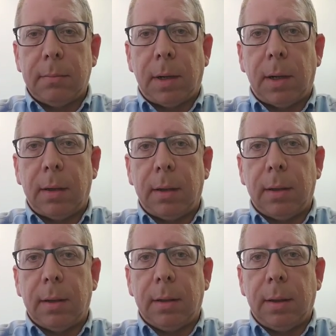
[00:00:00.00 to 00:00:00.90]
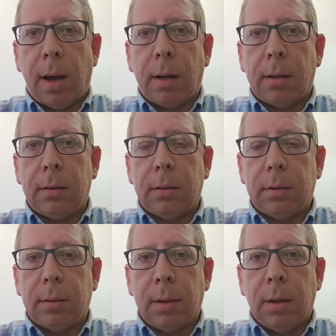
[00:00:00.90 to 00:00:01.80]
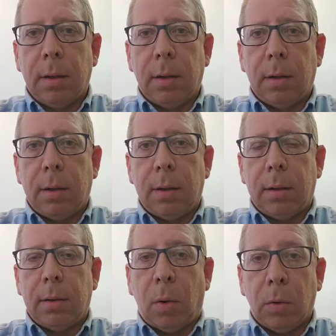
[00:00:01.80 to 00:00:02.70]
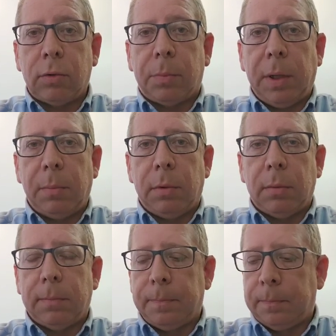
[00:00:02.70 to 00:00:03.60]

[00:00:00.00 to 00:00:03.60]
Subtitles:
by young and older people.